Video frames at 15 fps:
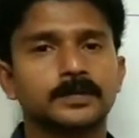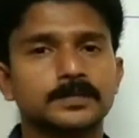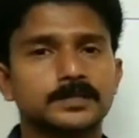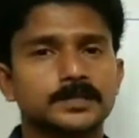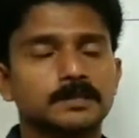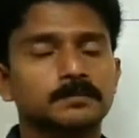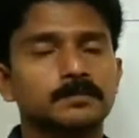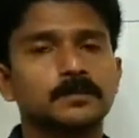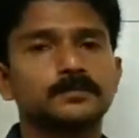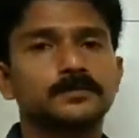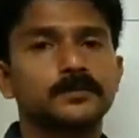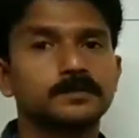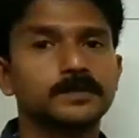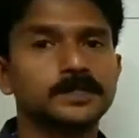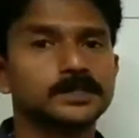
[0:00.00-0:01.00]
the sum of
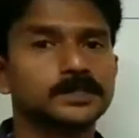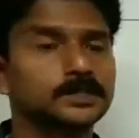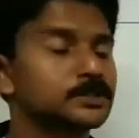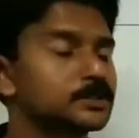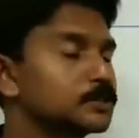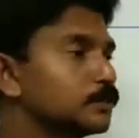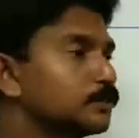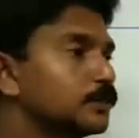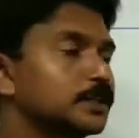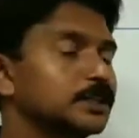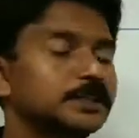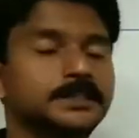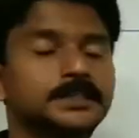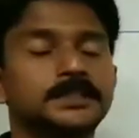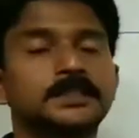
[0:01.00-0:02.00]
the measures of
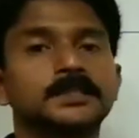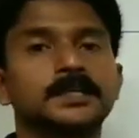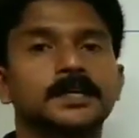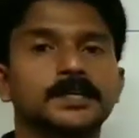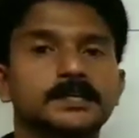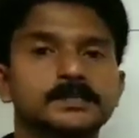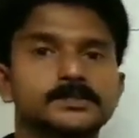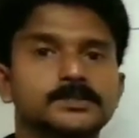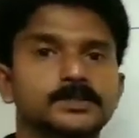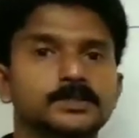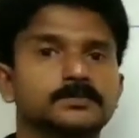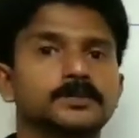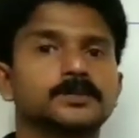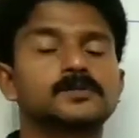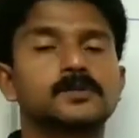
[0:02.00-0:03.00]
interior angles
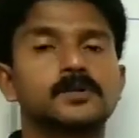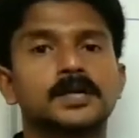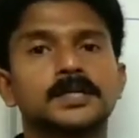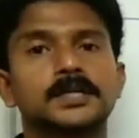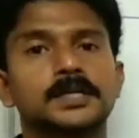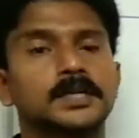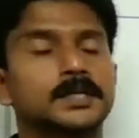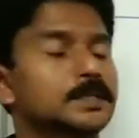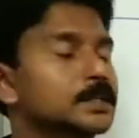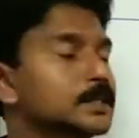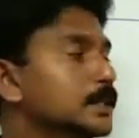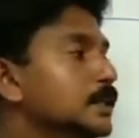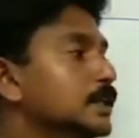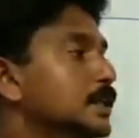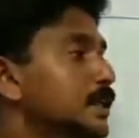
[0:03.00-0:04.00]
of a
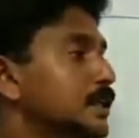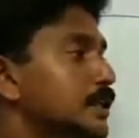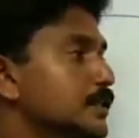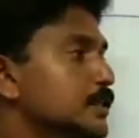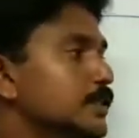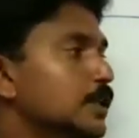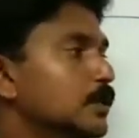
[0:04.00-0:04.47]
quadrilateral is